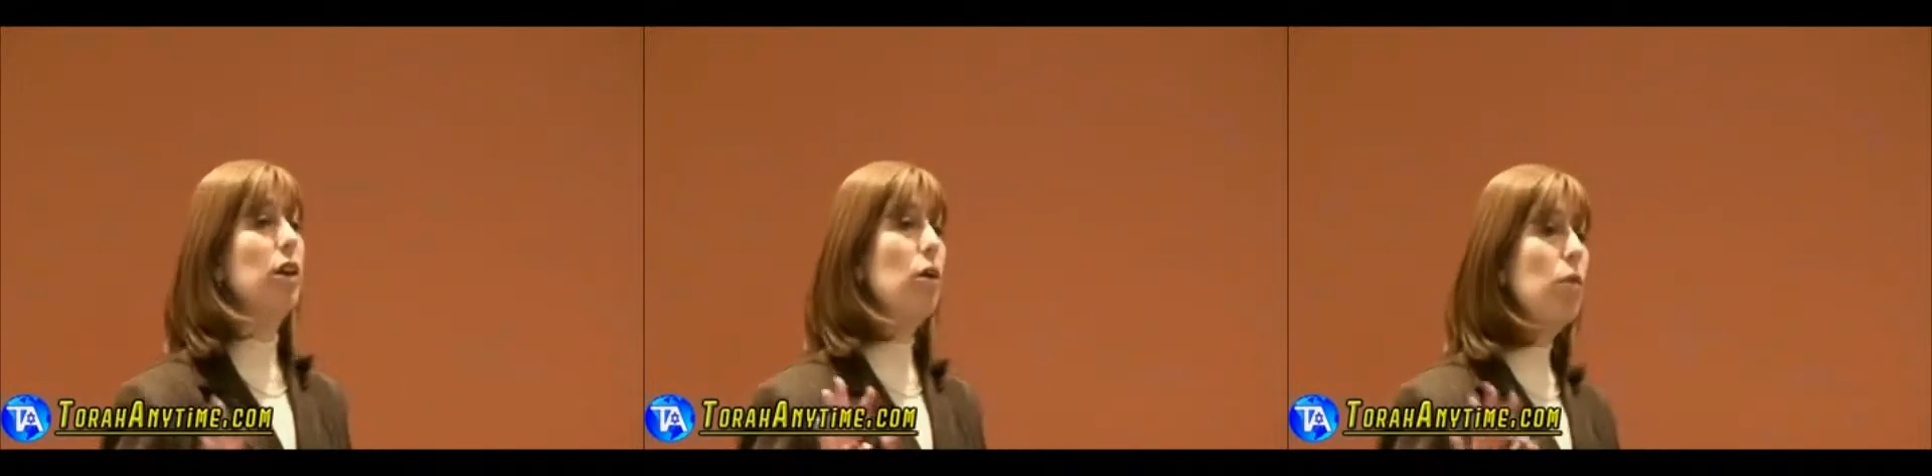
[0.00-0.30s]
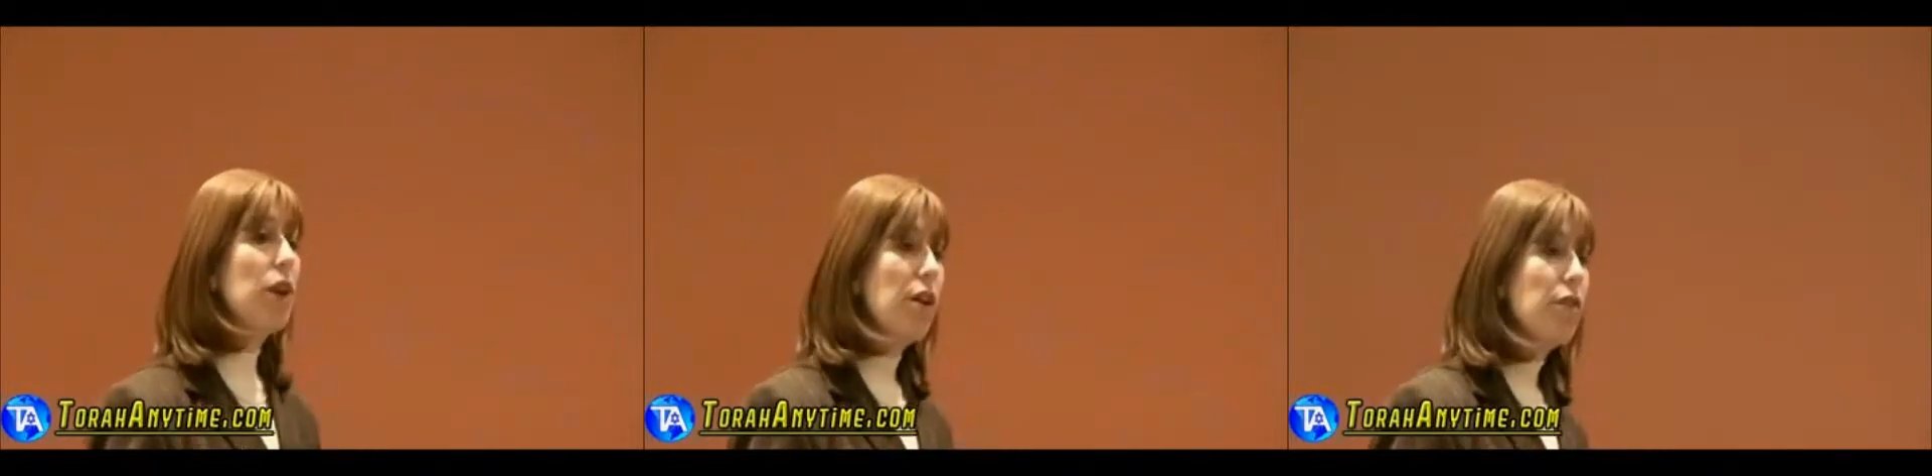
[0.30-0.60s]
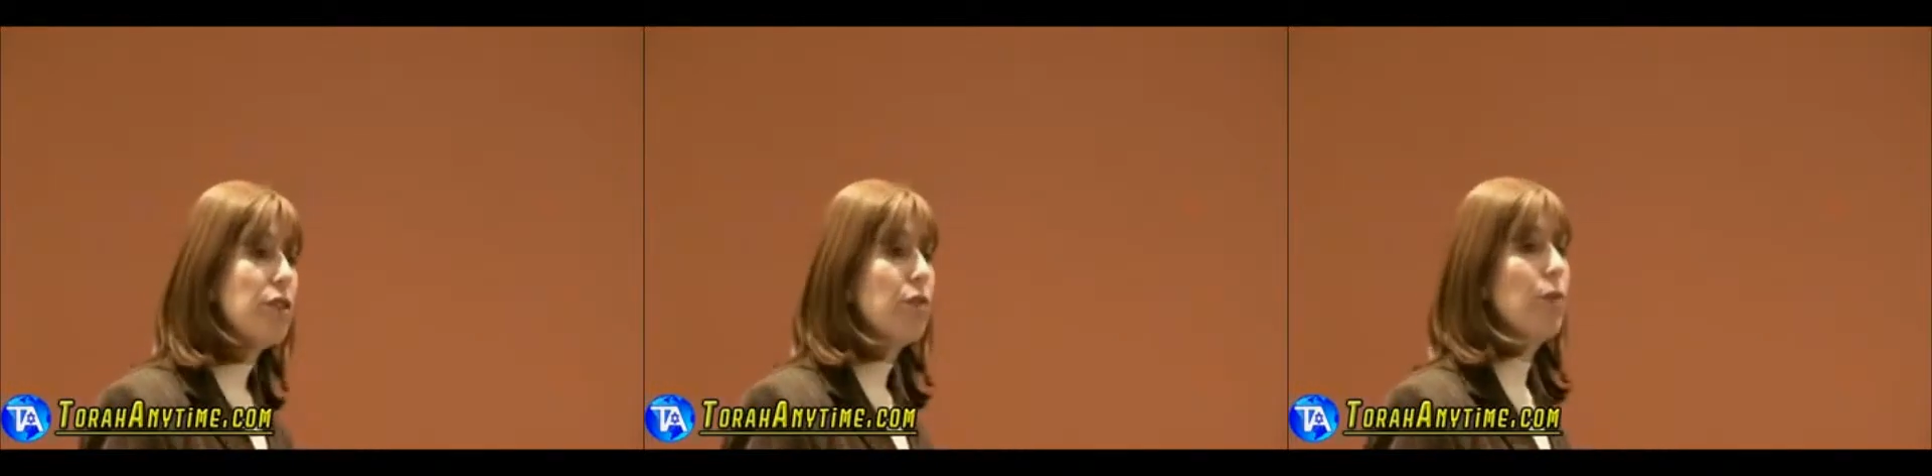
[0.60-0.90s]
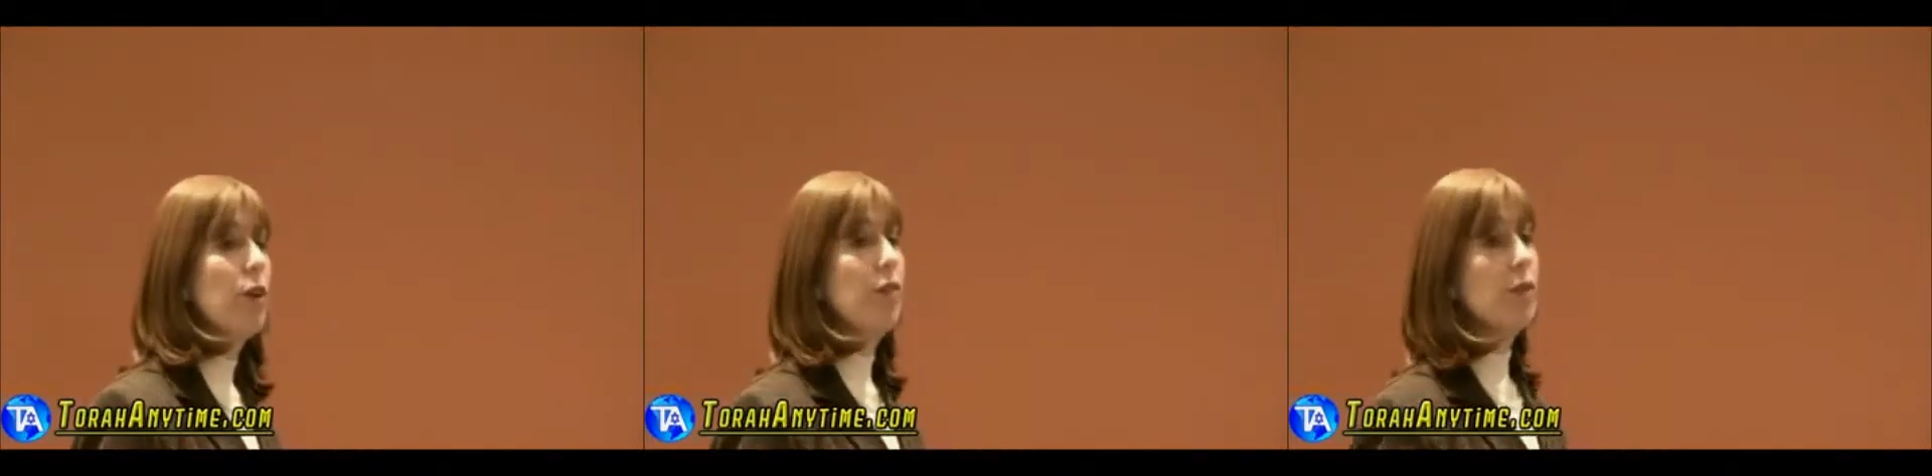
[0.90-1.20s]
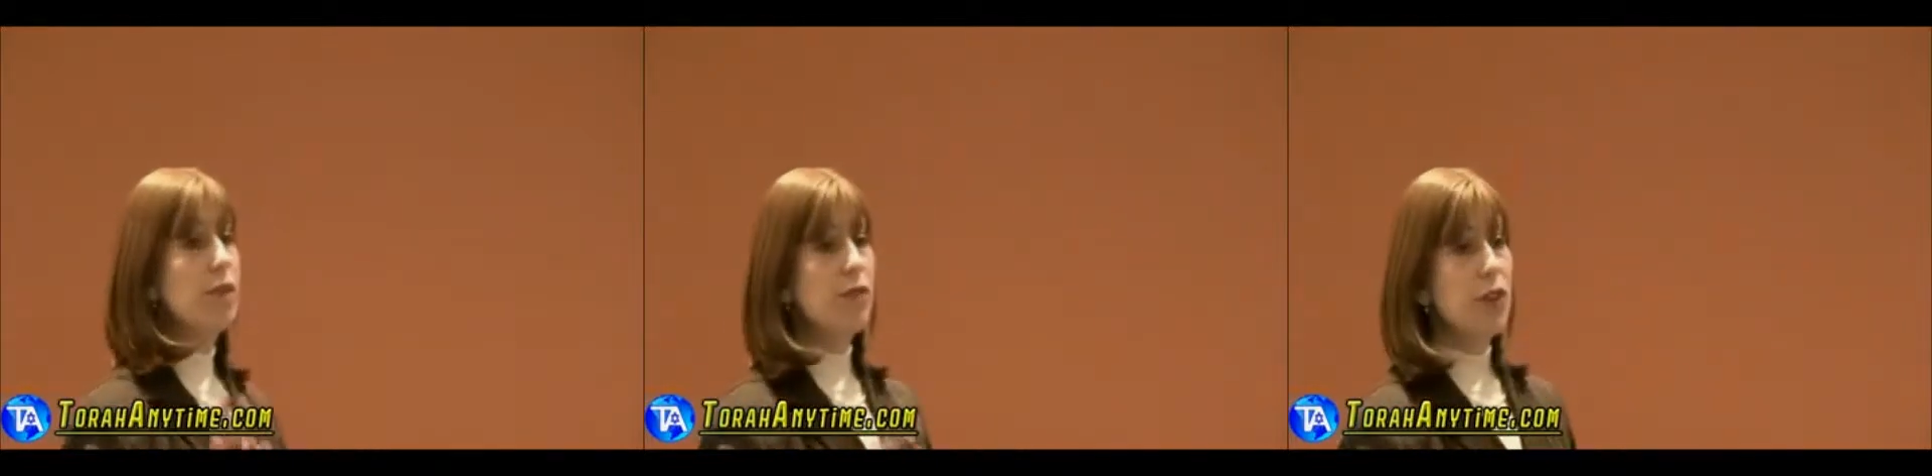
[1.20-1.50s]
you know, whatever's, what,
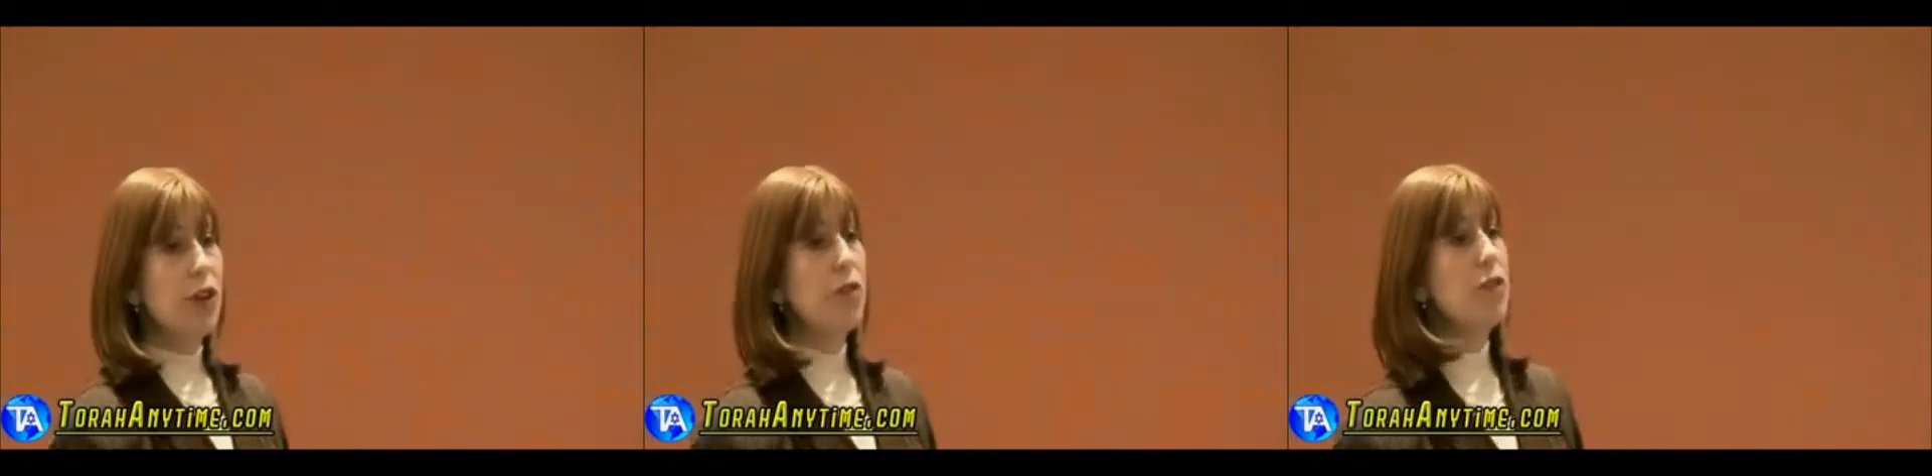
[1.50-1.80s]
what's for you